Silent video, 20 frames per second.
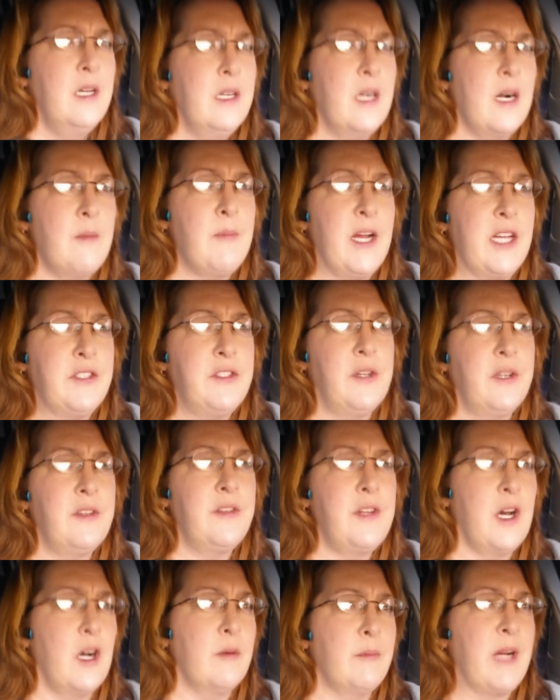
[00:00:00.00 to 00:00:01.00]
as you can
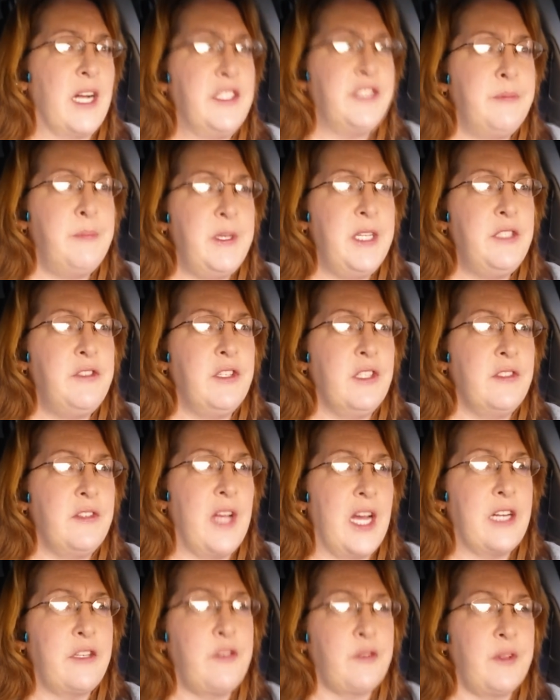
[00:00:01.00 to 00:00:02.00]
tell, my speech is
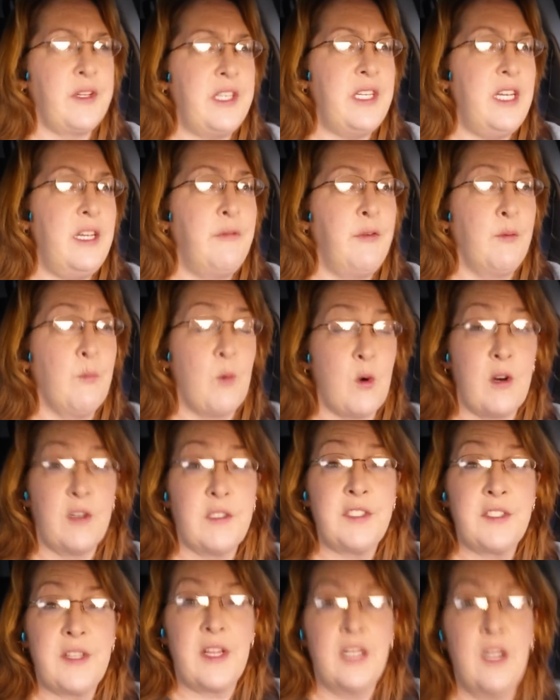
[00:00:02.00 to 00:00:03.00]
actually even
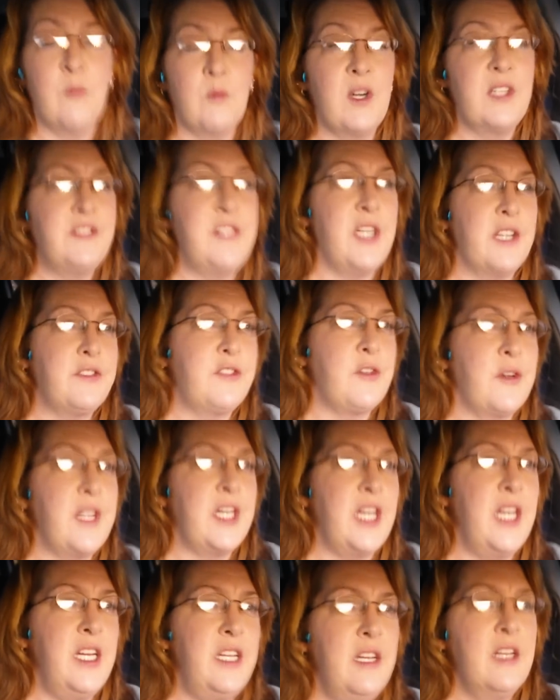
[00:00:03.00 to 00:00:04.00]
worse than it was
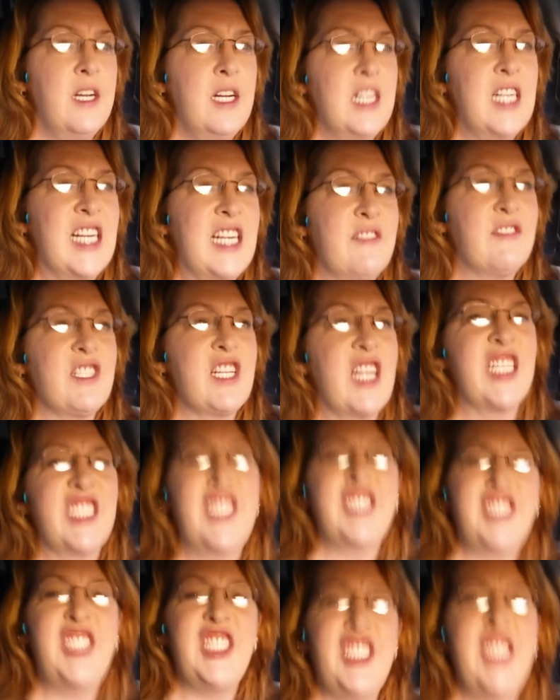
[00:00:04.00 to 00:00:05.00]
yesterday. I have a lot of
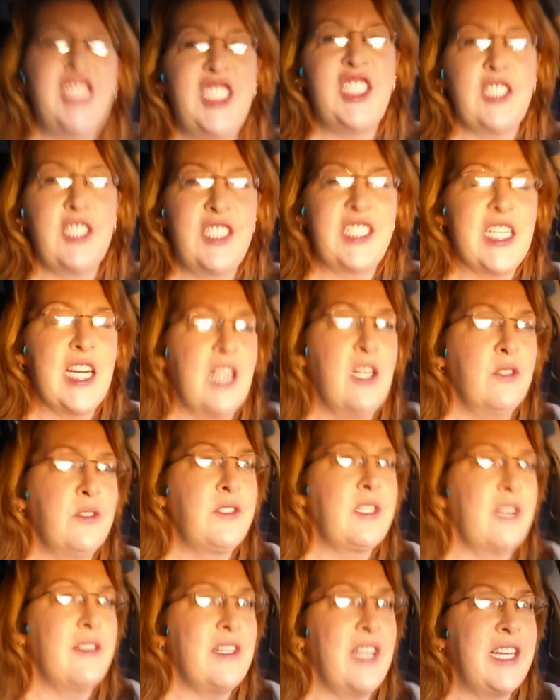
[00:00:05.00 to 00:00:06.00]
shish
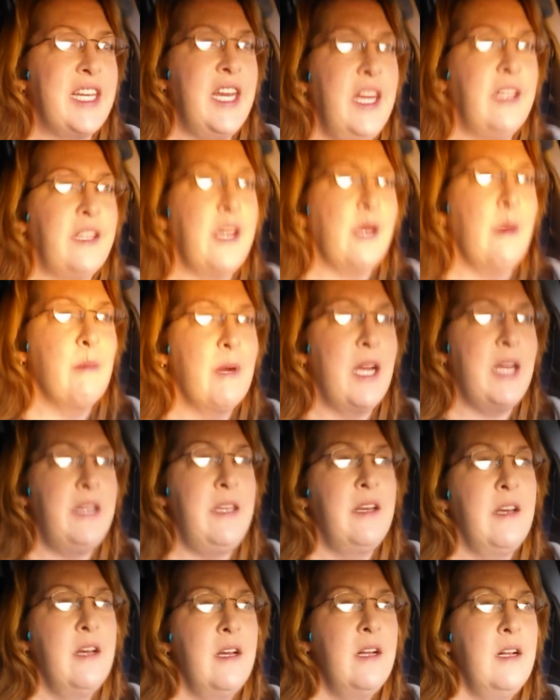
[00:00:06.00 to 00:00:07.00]
sounds because I can't get my
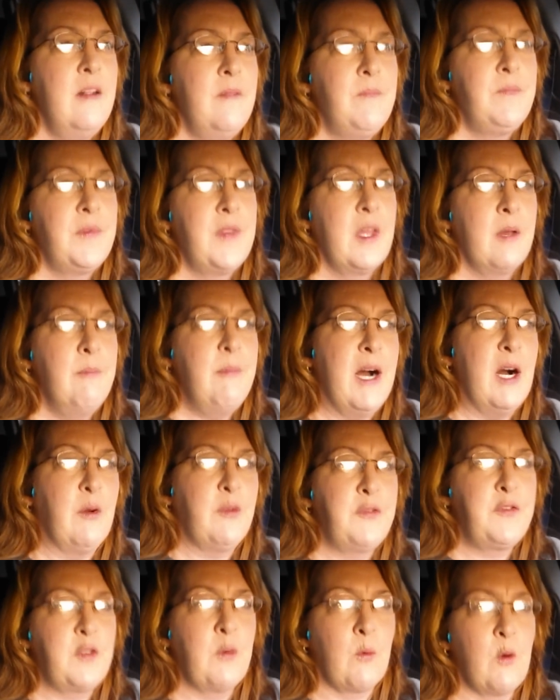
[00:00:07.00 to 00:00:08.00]

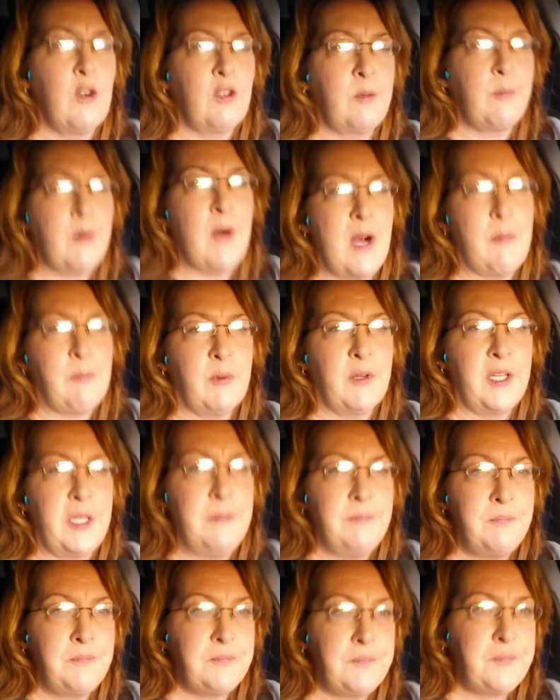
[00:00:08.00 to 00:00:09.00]
mouth to work properly.
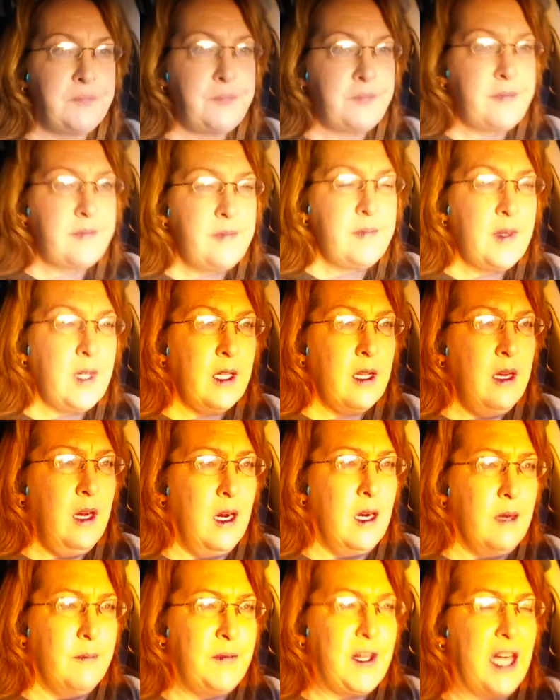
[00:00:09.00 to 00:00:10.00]

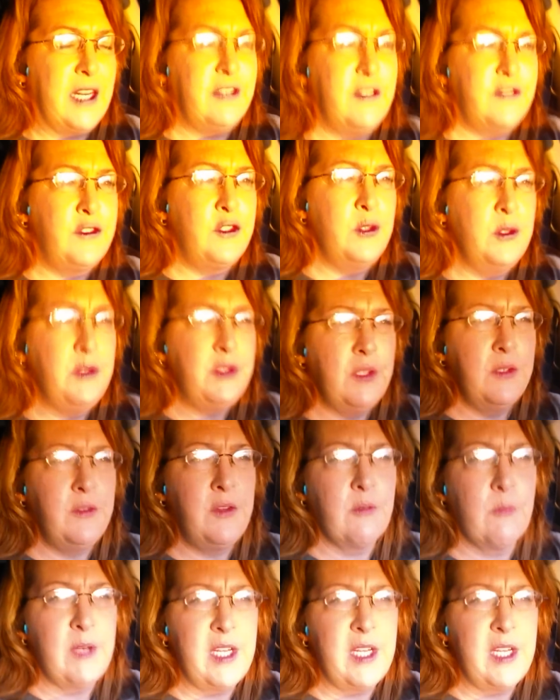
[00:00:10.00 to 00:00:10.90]
That is due to the